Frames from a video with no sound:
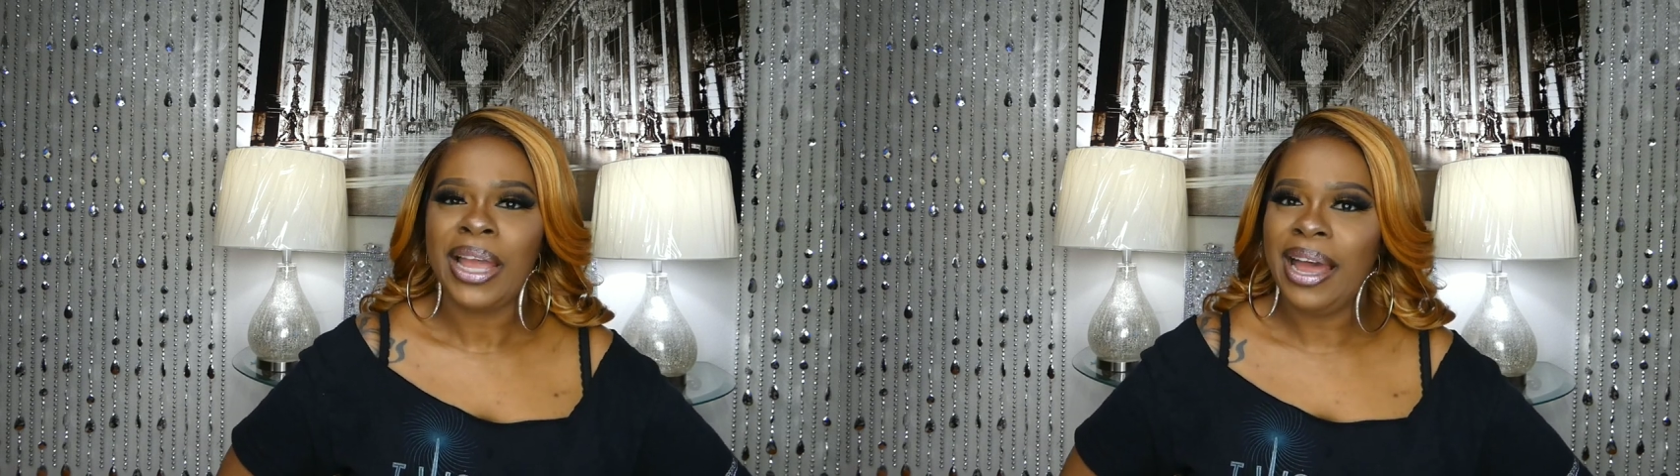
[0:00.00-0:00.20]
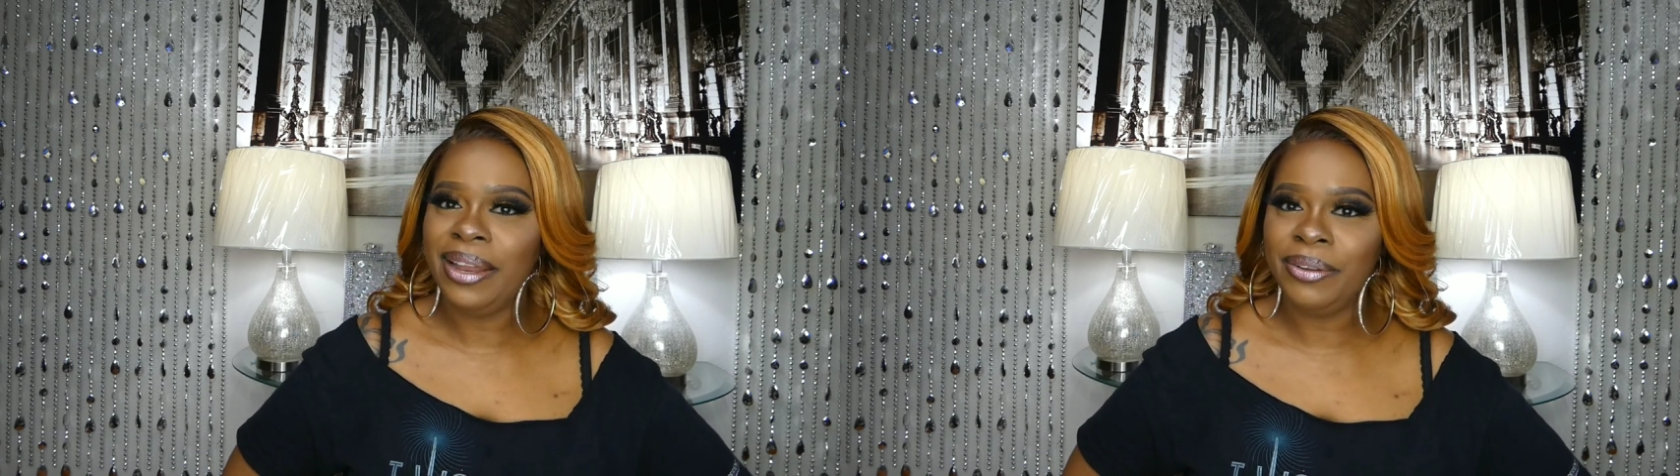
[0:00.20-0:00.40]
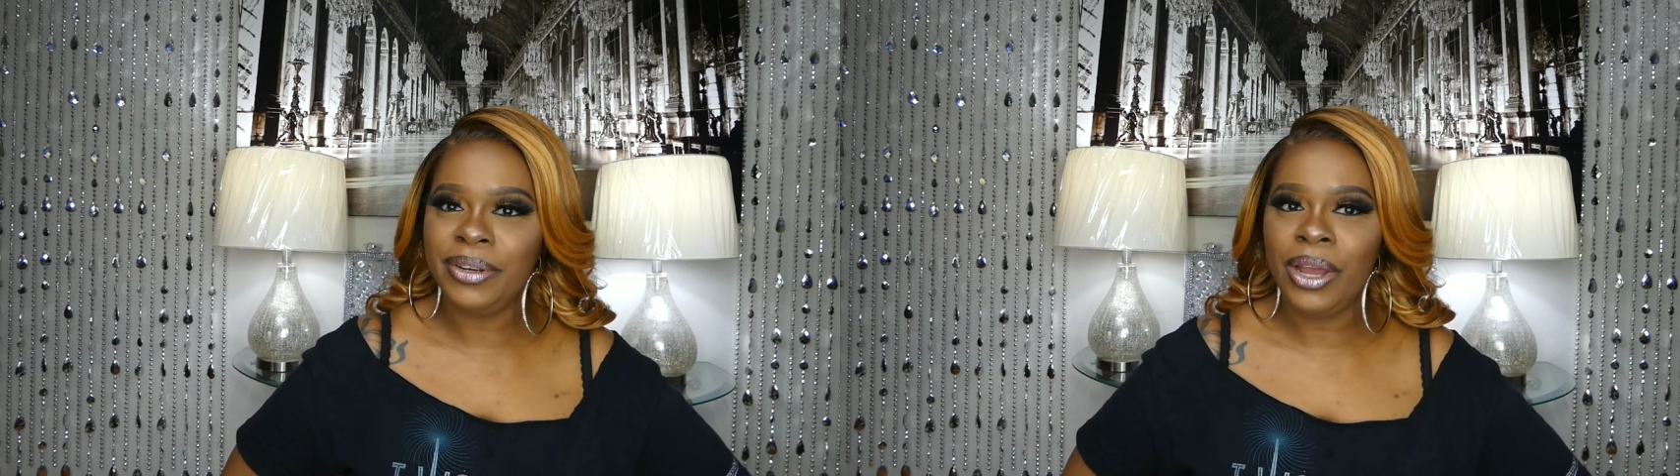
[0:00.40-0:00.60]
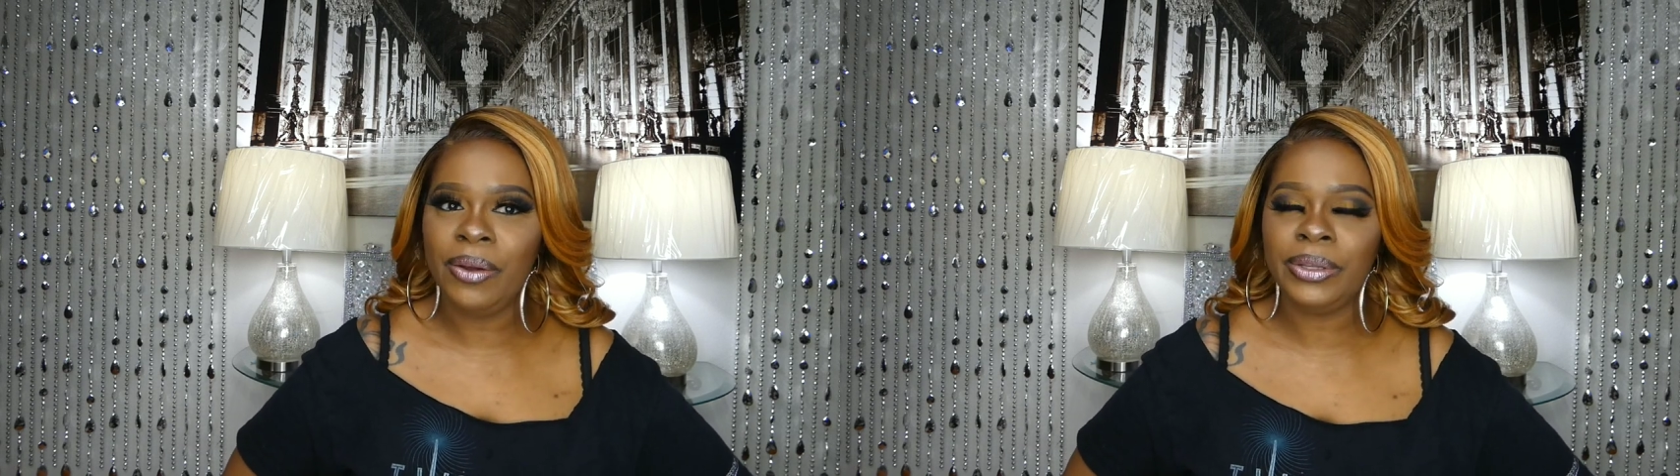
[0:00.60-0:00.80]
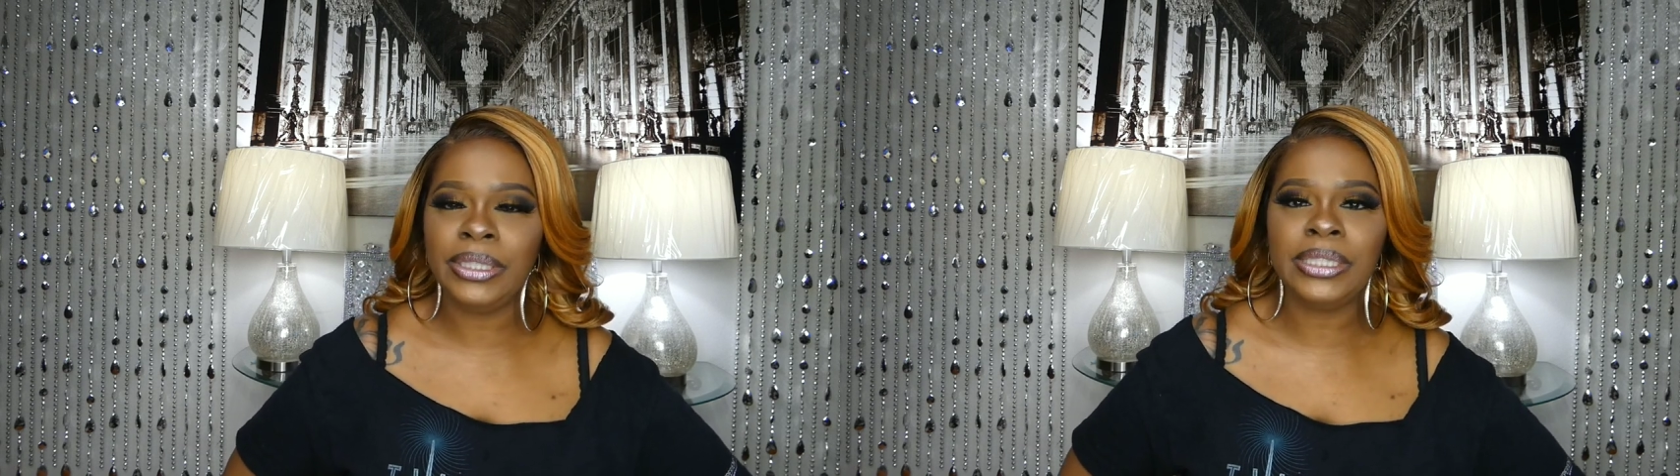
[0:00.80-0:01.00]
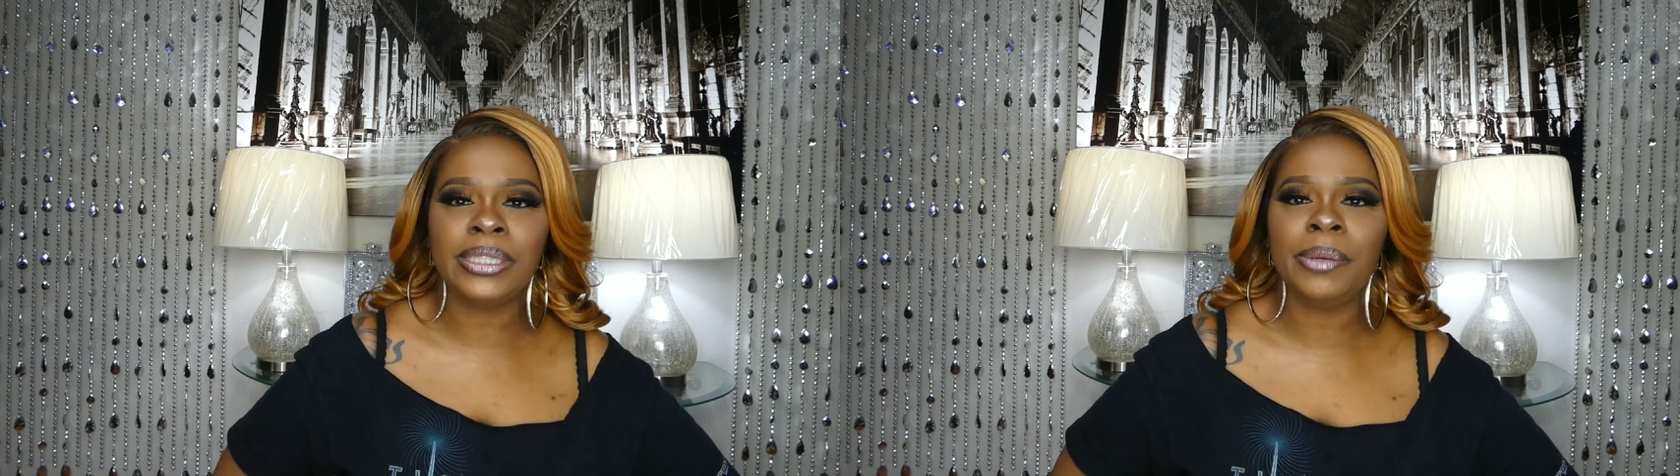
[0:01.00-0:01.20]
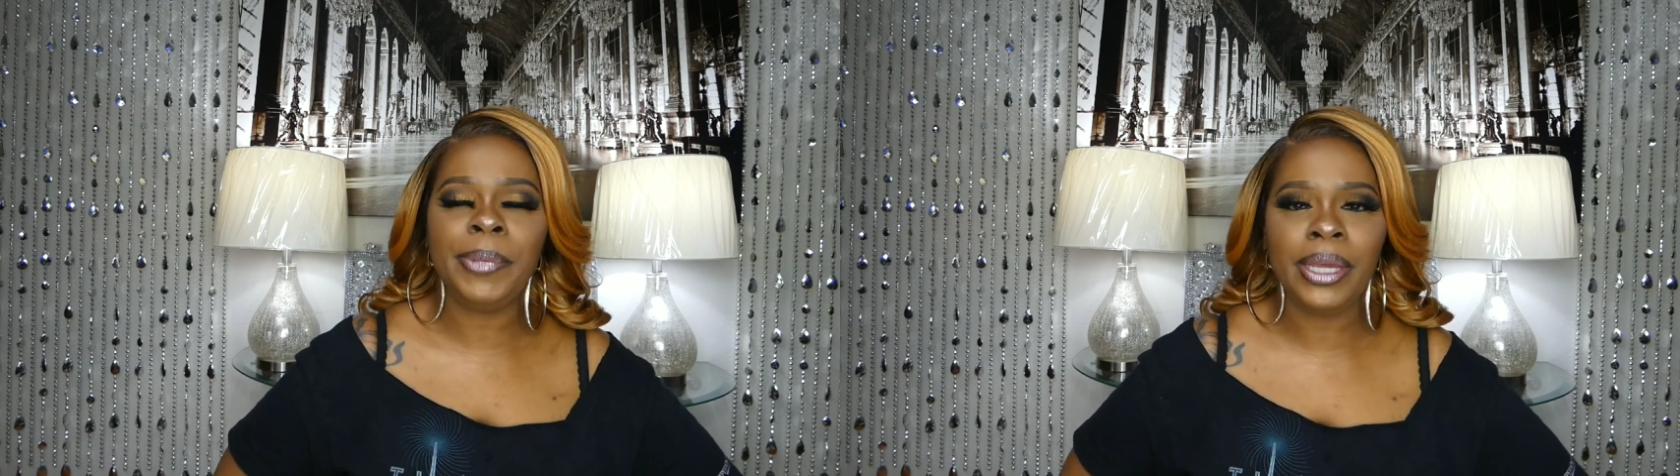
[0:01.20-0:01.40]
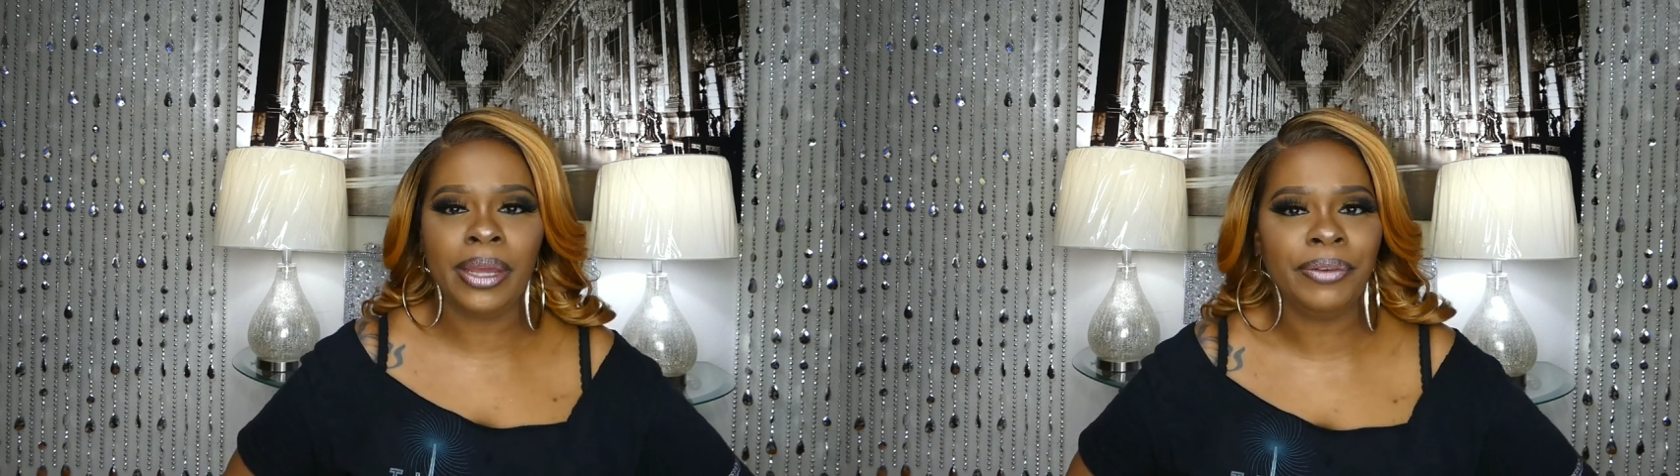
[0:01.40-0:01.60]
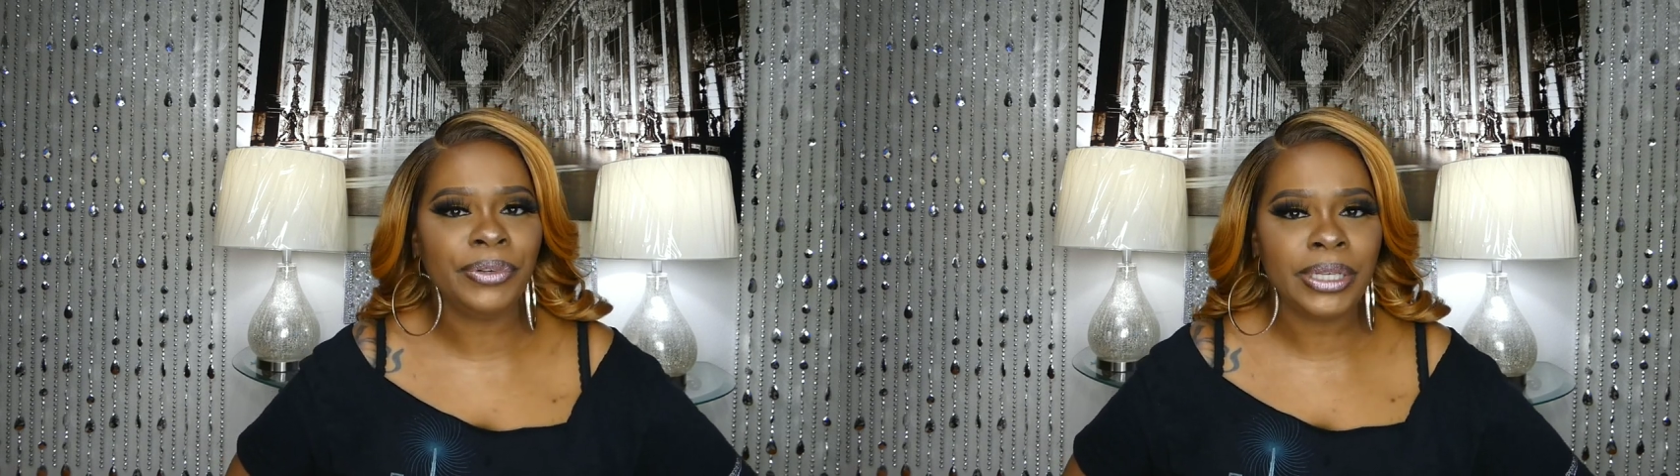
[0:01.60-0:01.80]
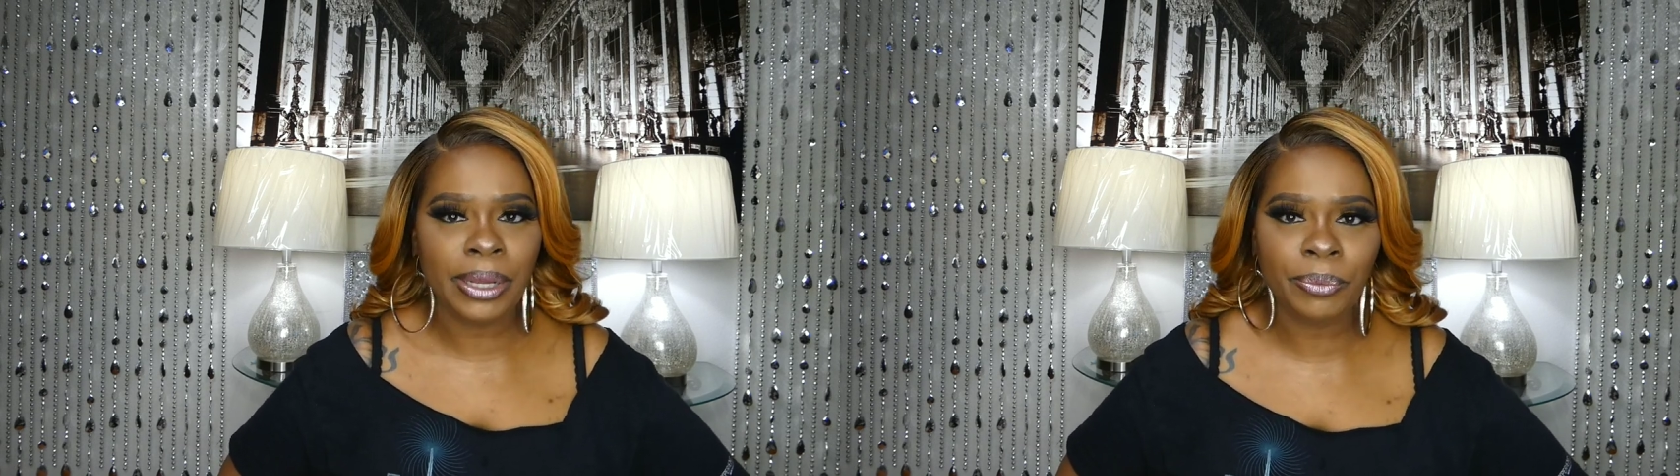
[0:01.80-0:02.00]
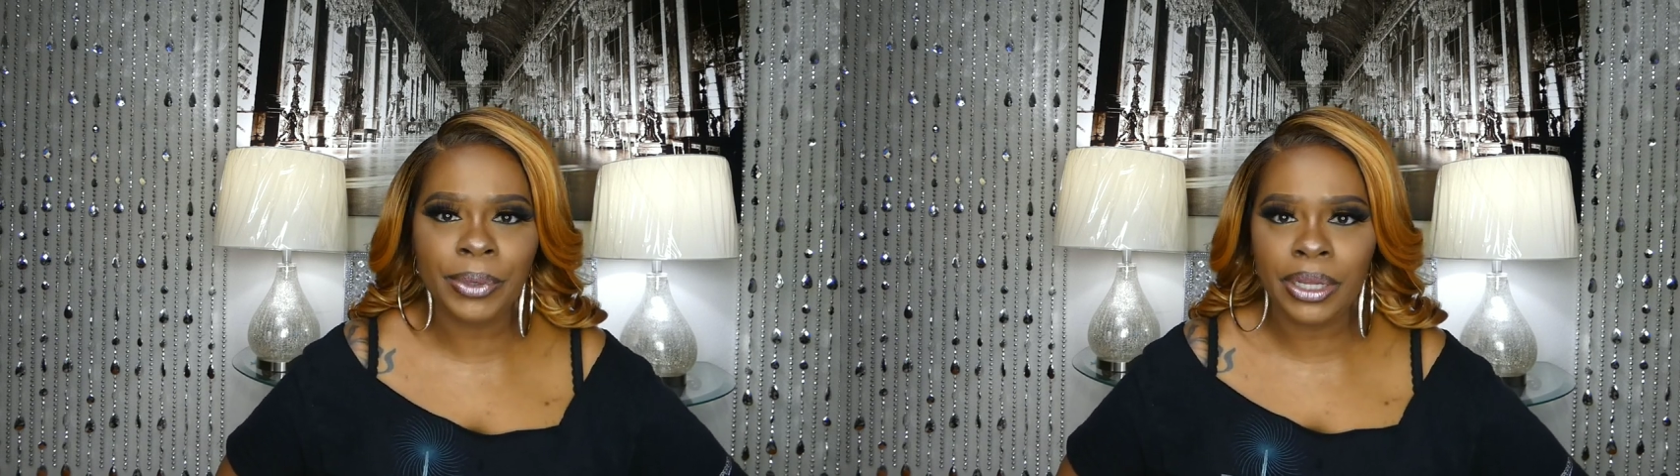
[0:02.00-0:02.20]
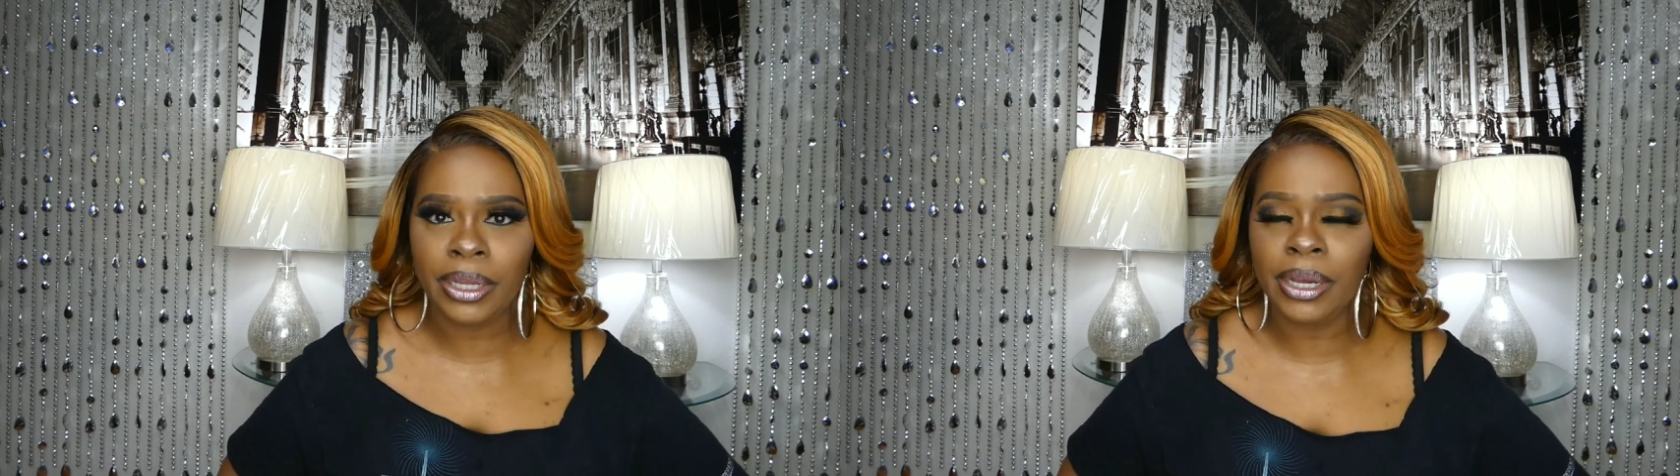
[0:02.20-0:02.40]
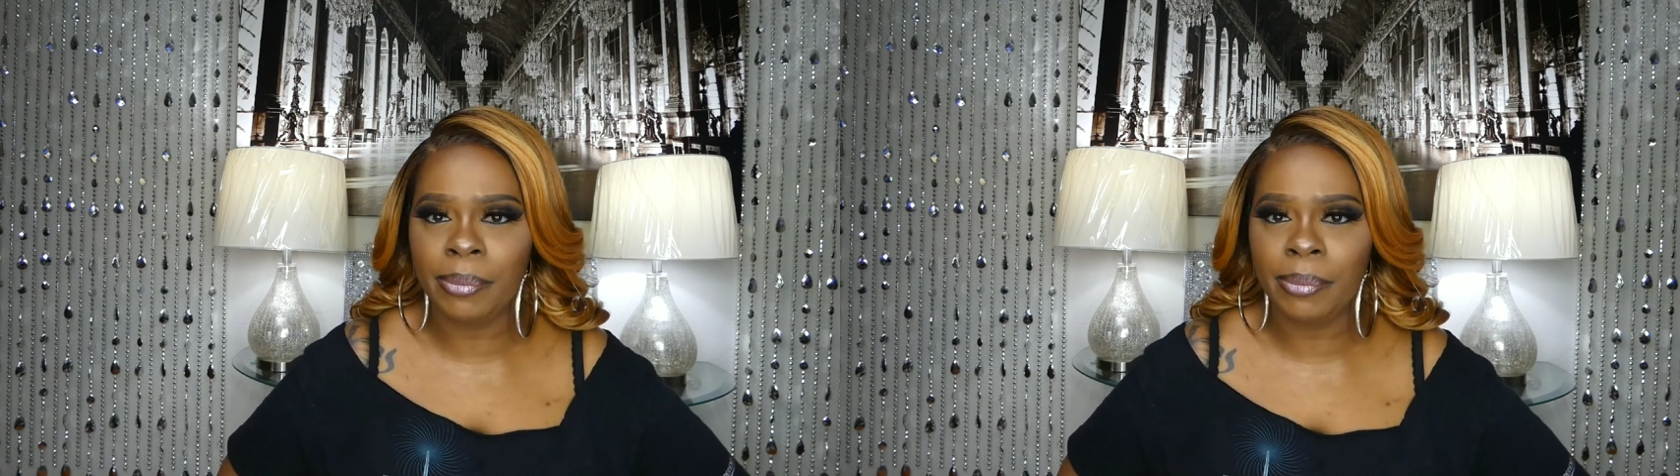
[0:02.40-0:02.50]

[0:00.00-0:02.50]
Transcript: I don't know, this could be an everyday wig.